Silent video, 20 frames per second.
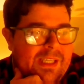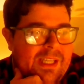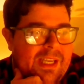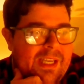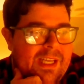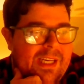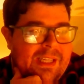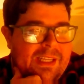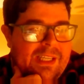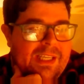
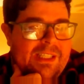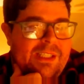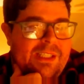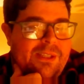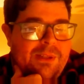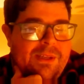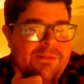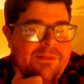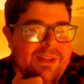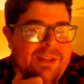that,
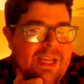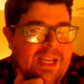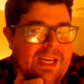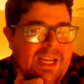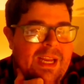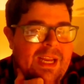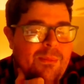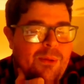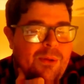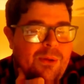unless you live in
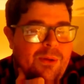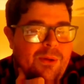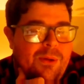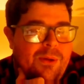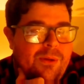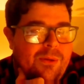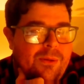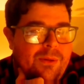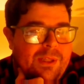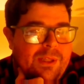that
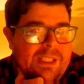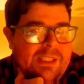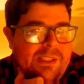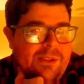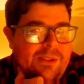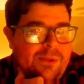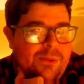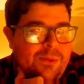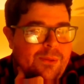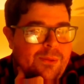neighborhood or
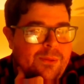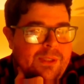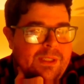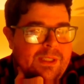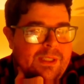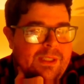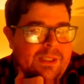unless you